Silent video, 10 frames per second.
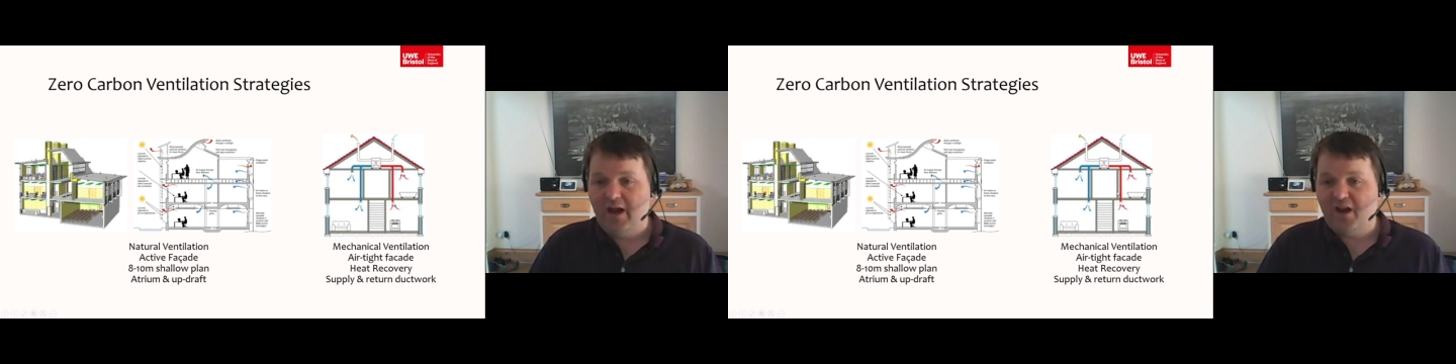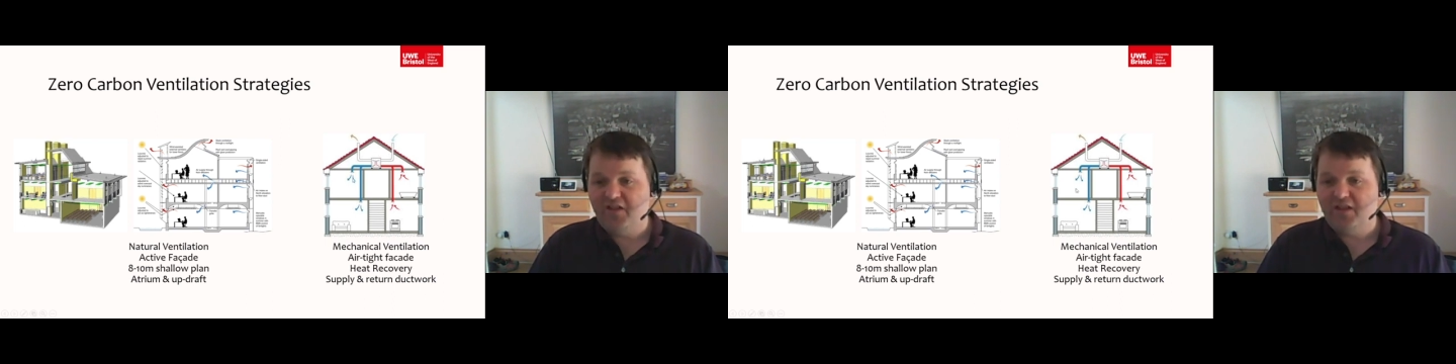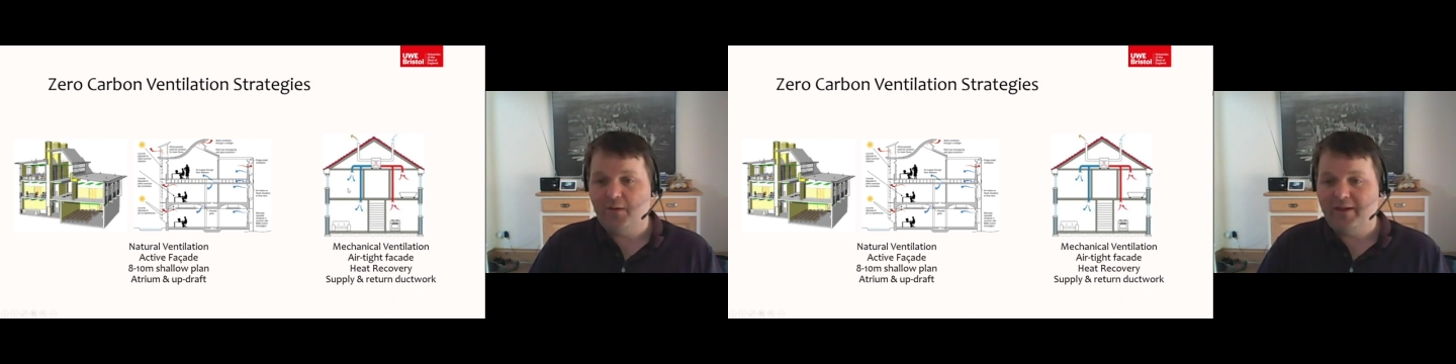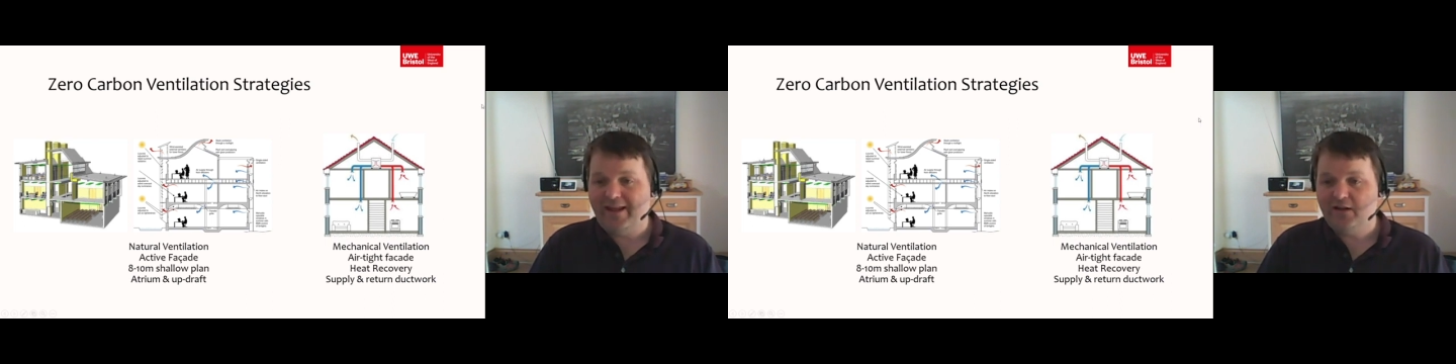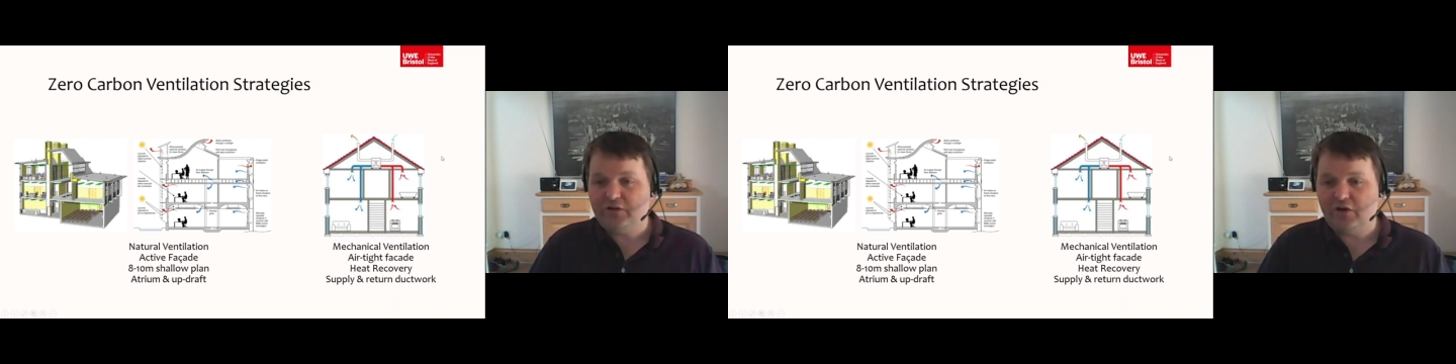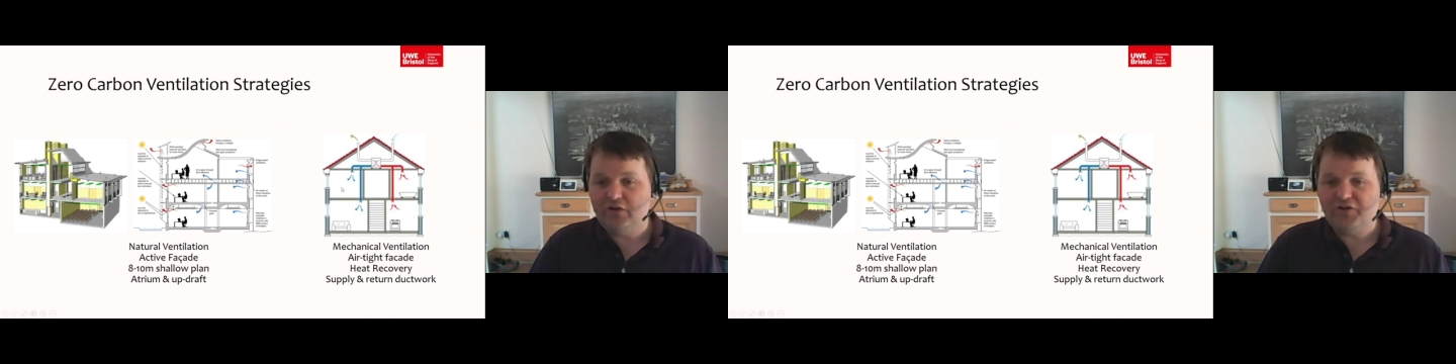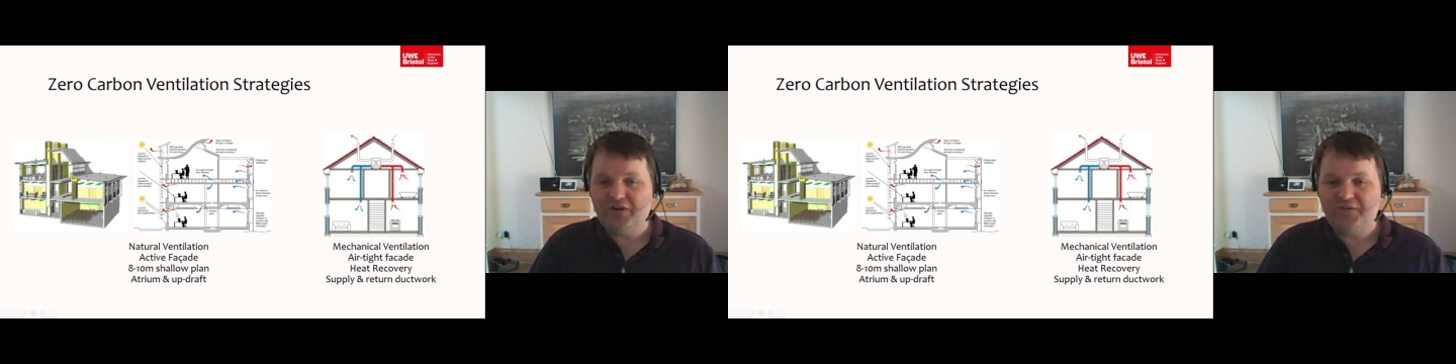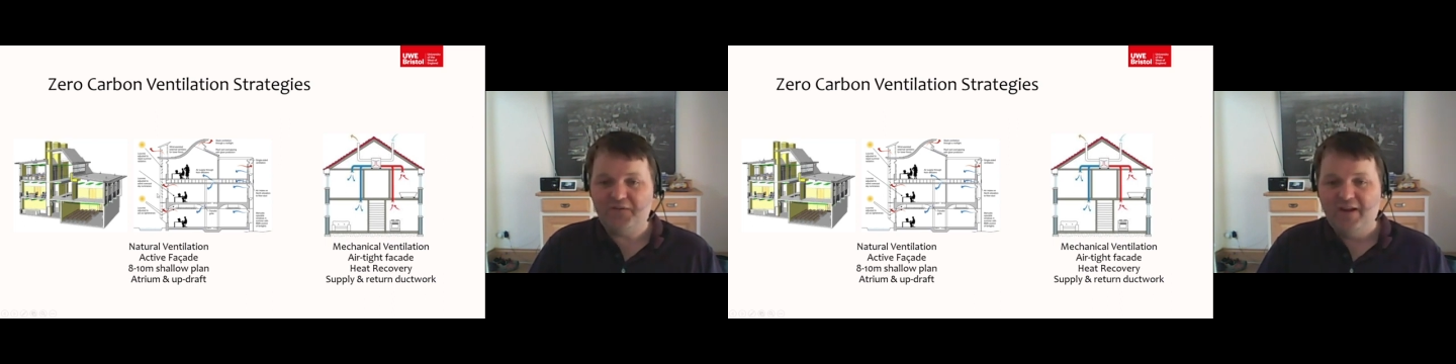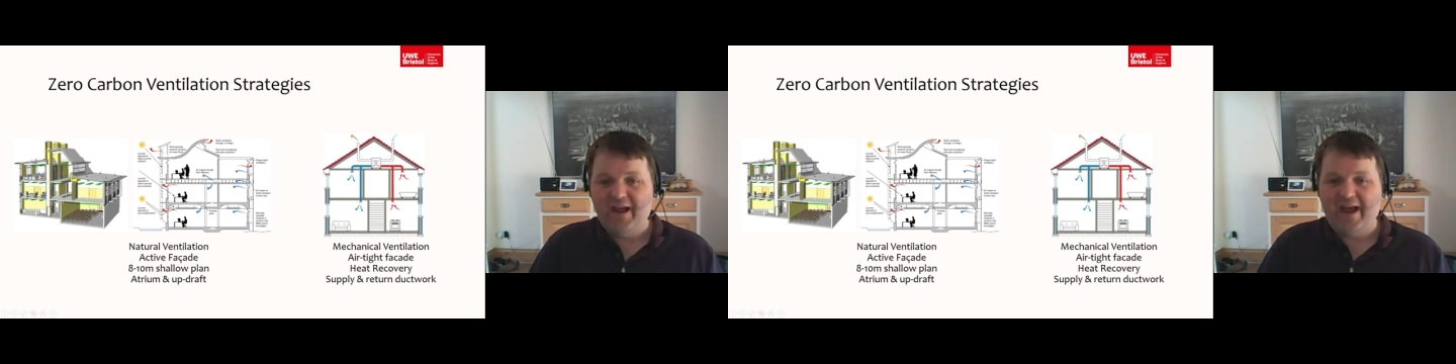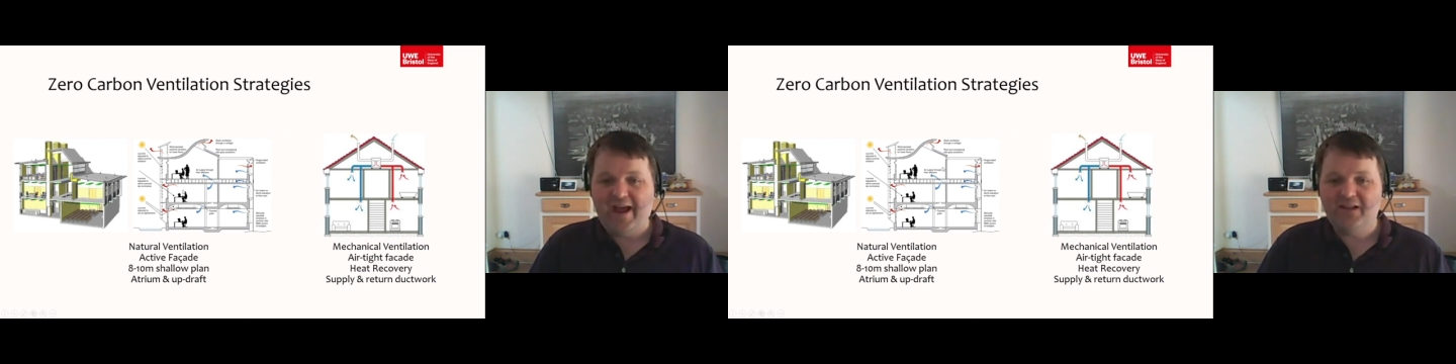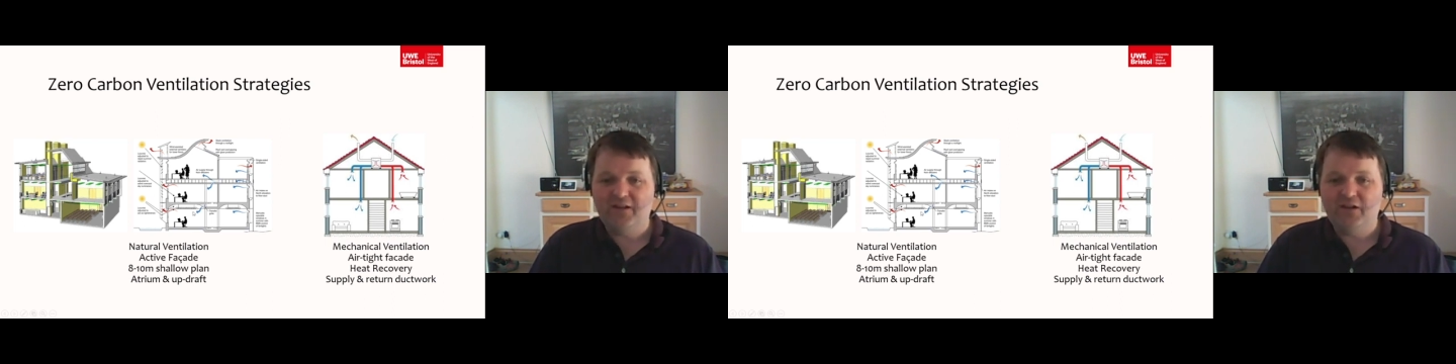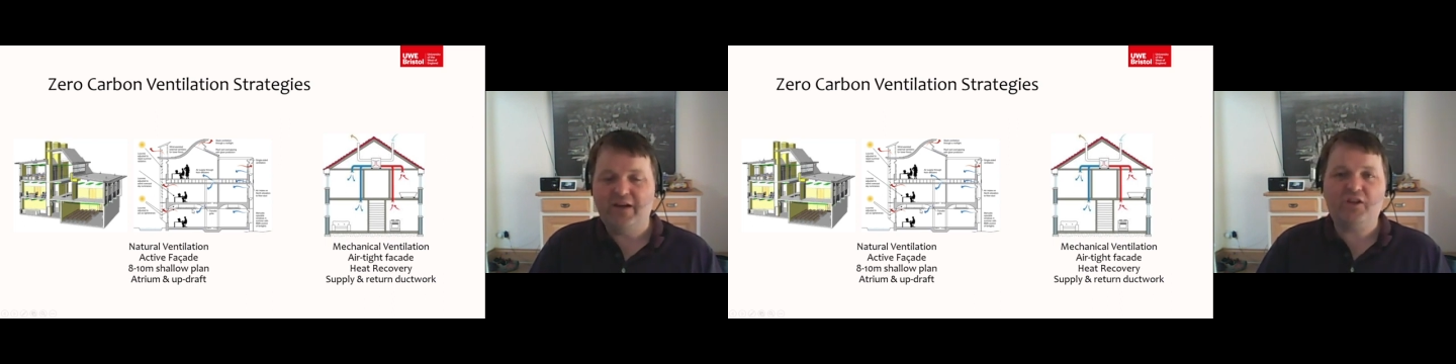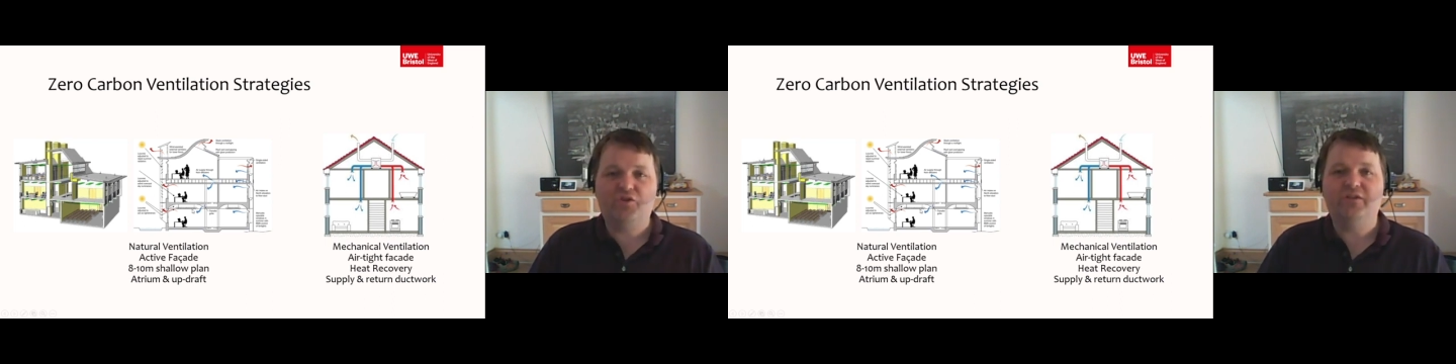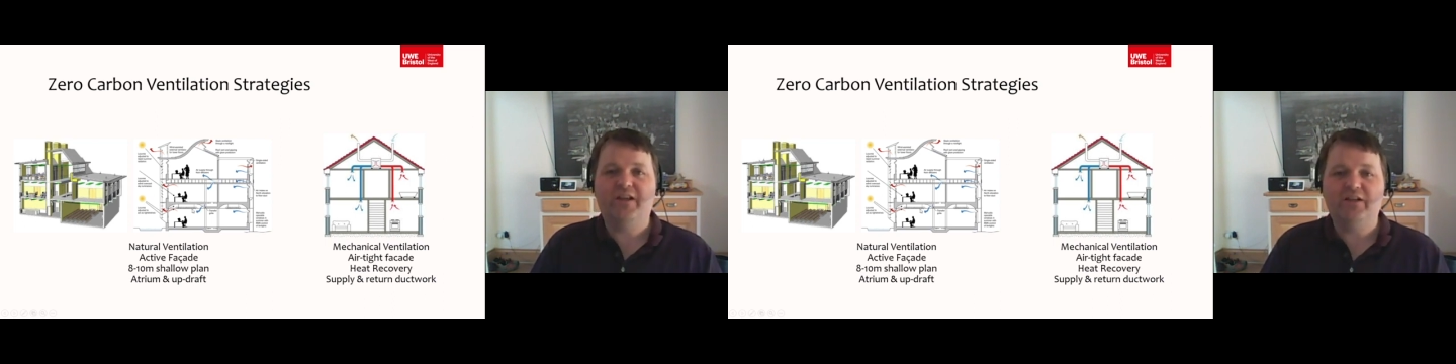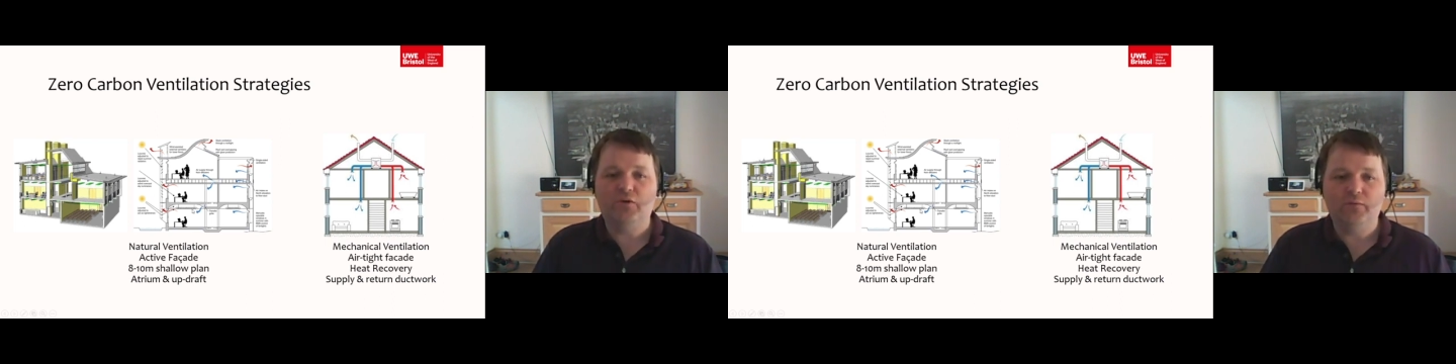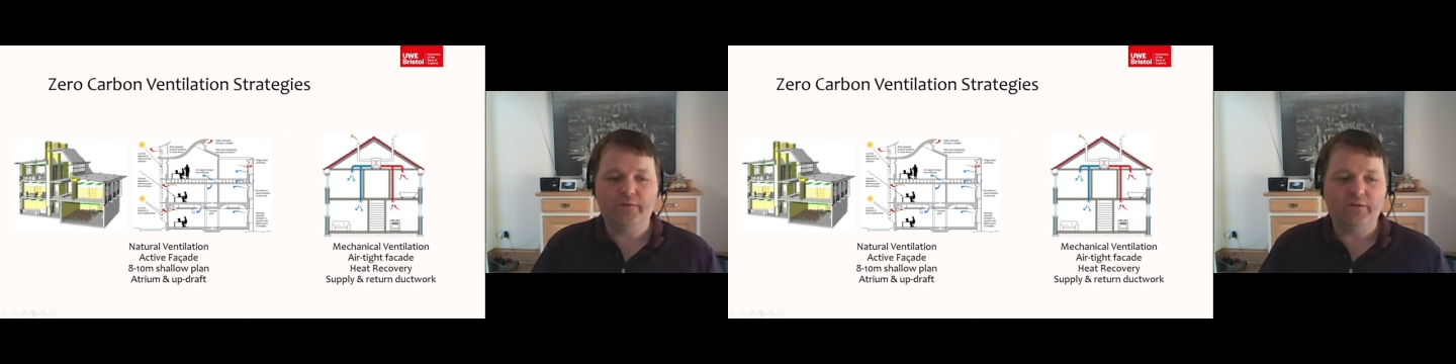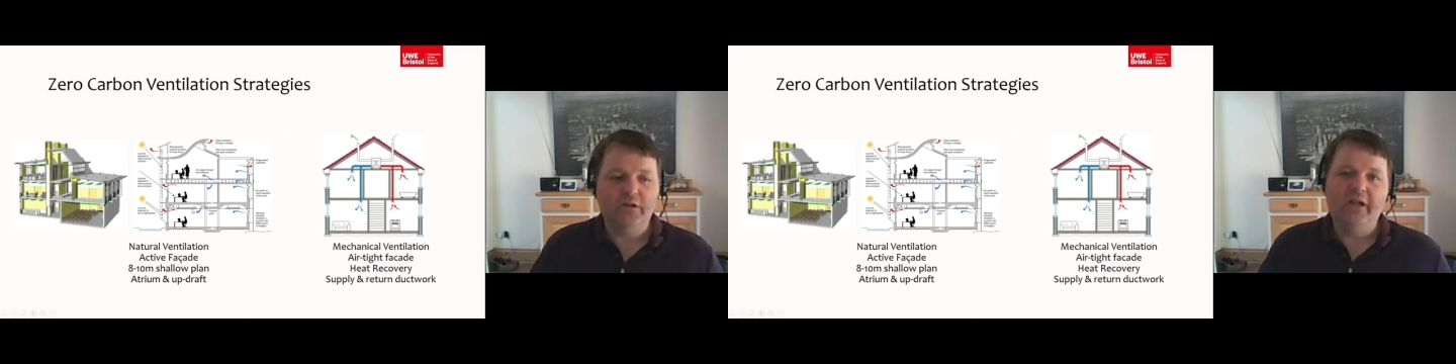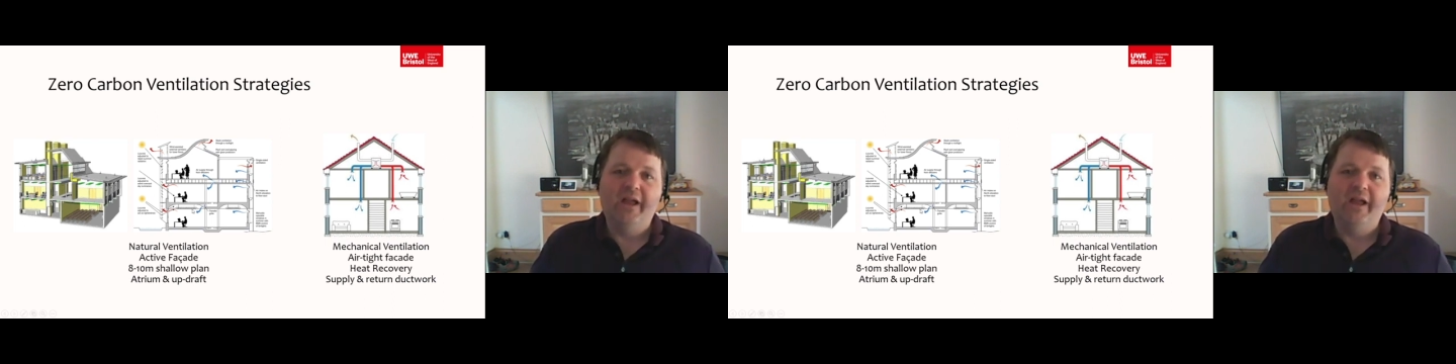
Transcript: and then the mechanical turns off and the natural takes over.